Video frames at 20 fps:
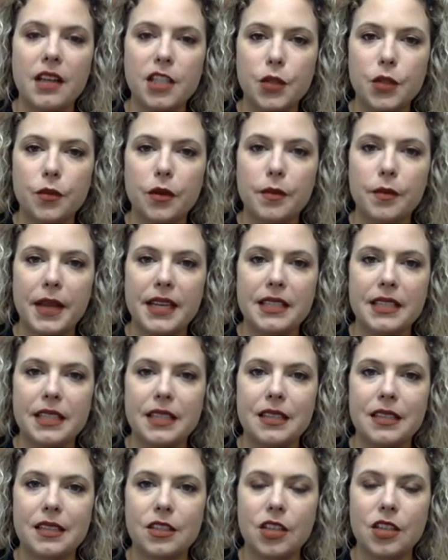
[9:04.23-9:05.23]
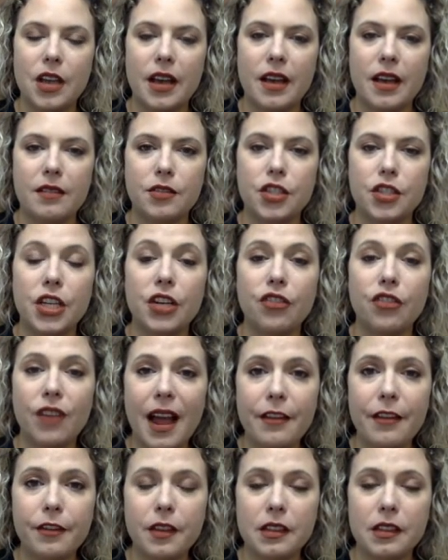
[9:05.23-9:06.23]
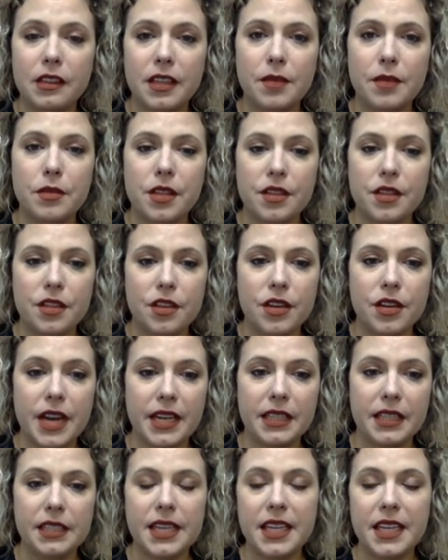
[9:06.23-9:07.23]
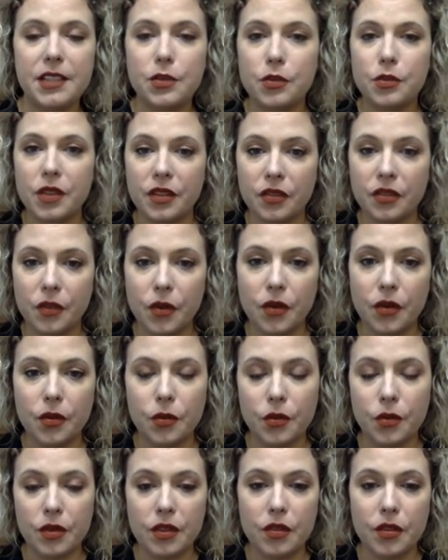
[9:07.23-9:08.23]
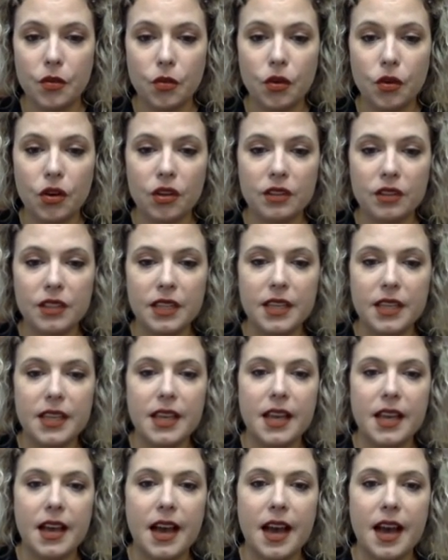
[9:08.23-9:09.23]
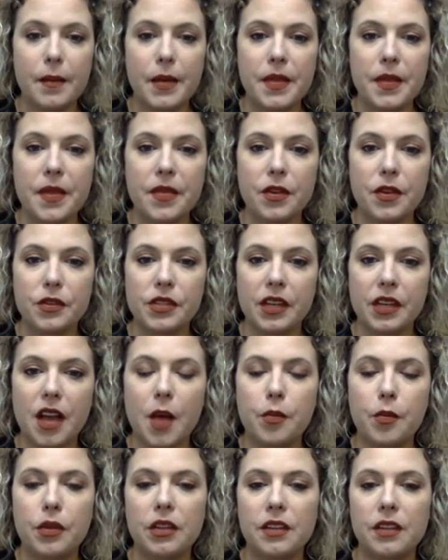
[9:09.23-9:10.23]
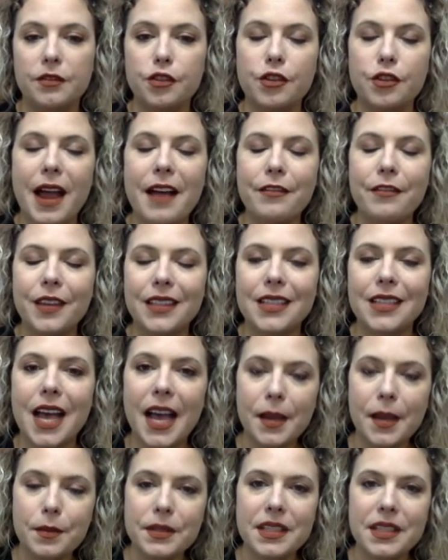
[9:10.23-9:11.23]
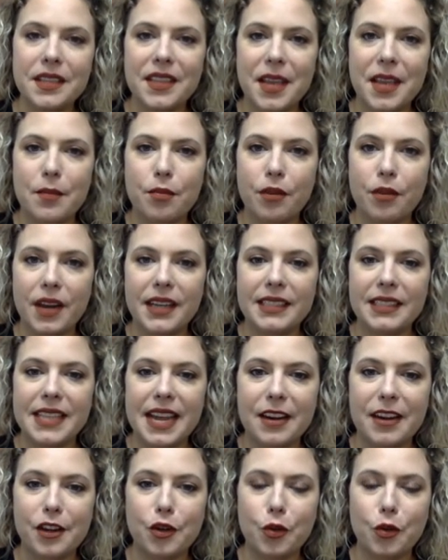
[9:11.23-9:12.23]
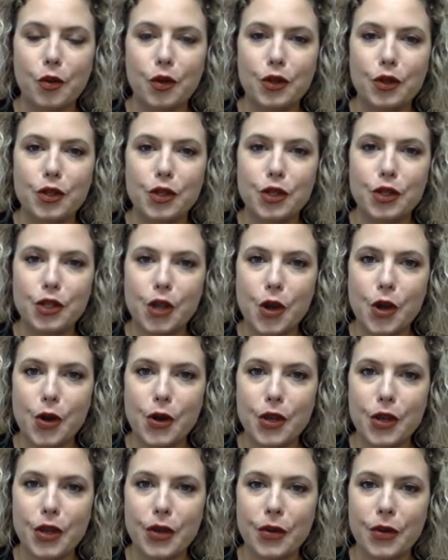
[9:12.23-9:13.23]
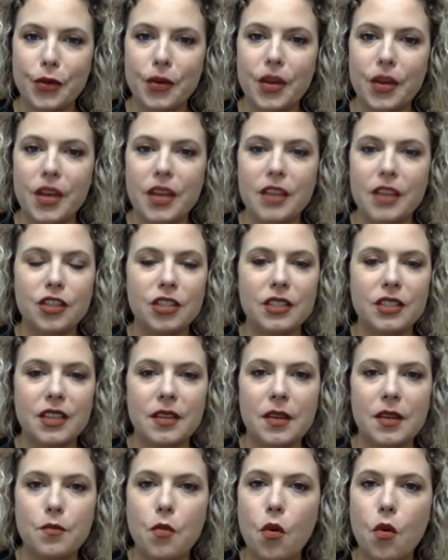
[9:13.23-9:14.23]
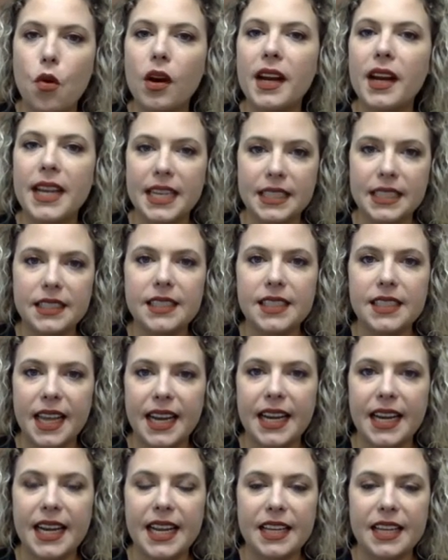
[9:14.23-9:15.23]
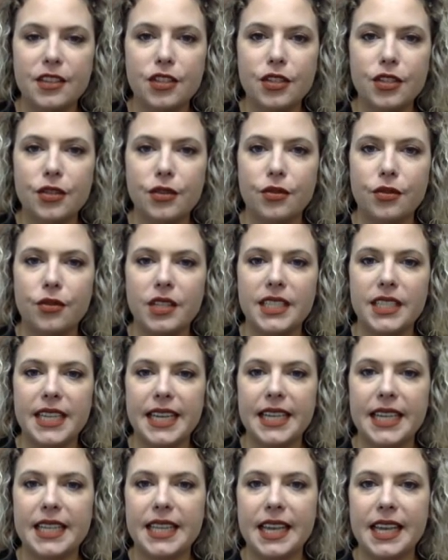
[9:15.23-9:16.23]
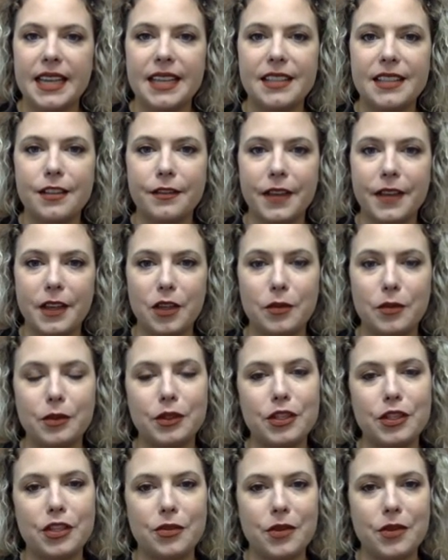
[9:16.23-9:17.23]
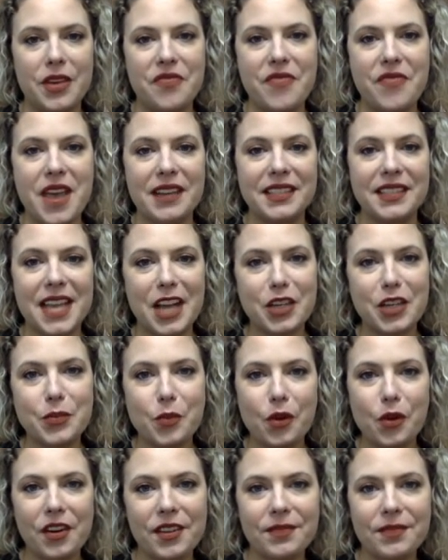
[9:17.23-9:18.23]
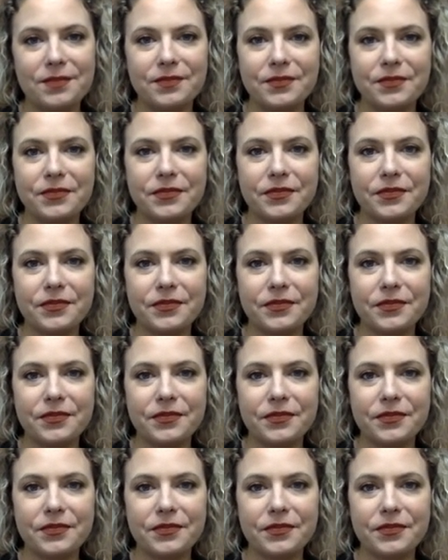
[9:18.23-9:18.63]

customer base is geographically within the United States, within the world. And then there's a couple of traffic types that they break down in order to show you just a more insight into the data that is available to you in that dashboard.